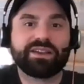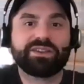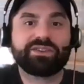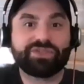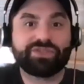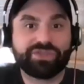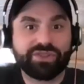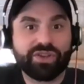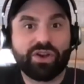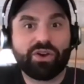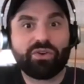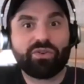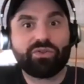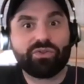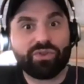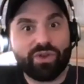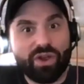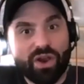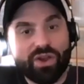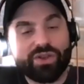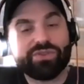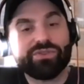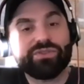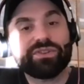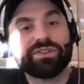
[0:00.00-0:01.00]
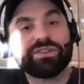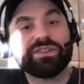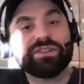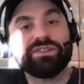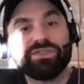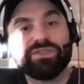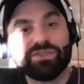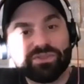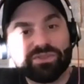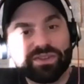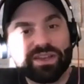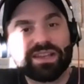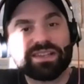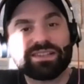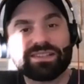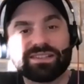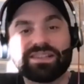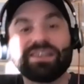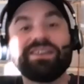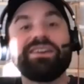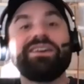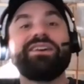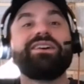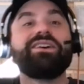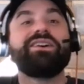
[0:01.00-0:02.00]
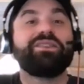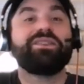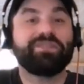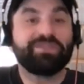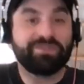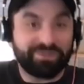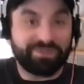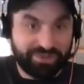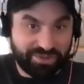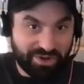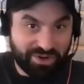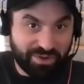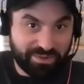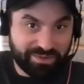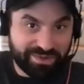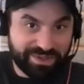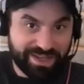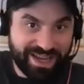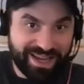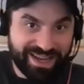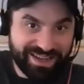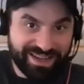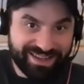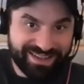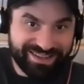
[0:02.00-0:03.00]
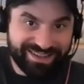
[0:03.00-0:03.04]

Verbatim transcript: So, are you going to do this? Yeah. You know what I'm saying?